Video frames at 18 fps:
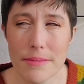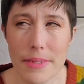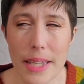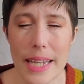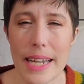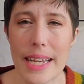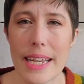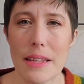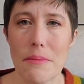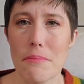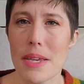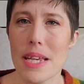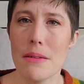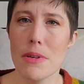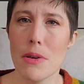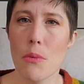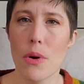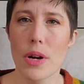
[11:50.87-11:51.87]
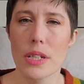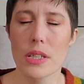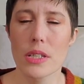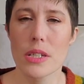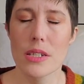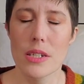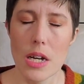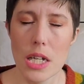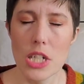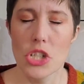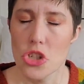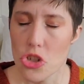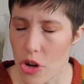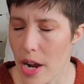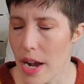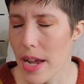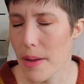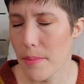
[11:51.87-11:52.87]
And it made me want to not
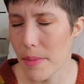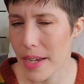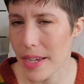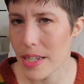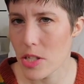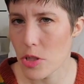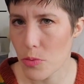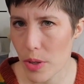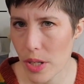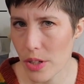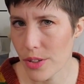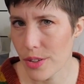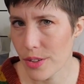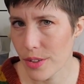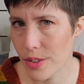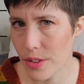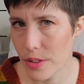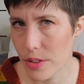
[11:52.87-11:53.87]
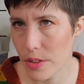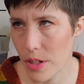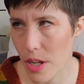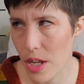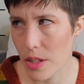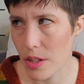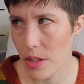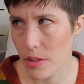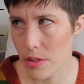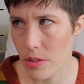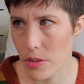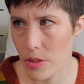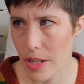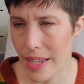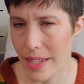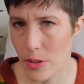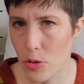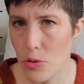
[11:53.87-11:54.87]
try my sweater, not
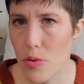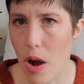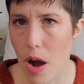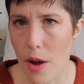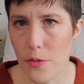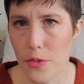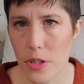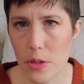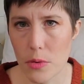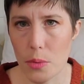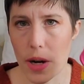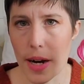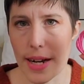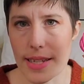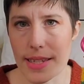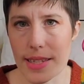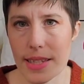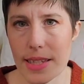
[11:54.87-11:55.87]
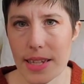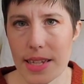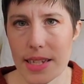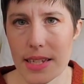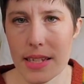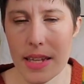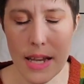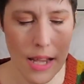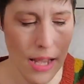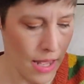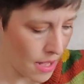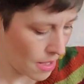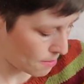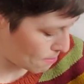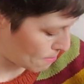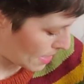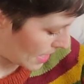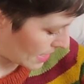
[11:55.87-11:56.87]
like too often, whereas this
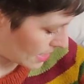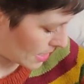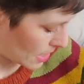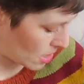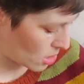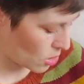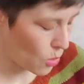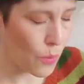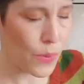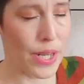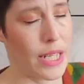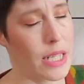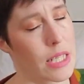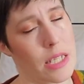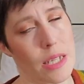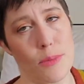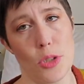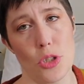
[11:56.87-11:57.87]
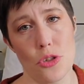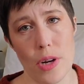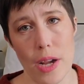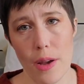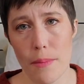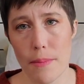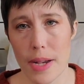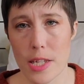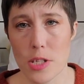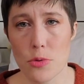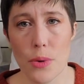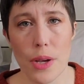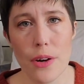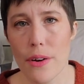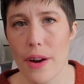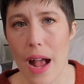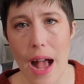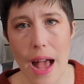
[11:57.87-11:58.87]
makes it so when it's time to try on my
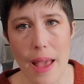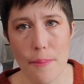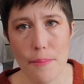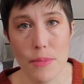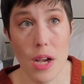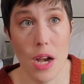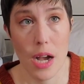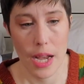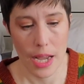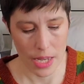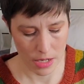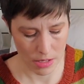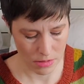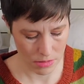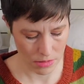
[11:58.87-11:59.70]
sweater, I'm not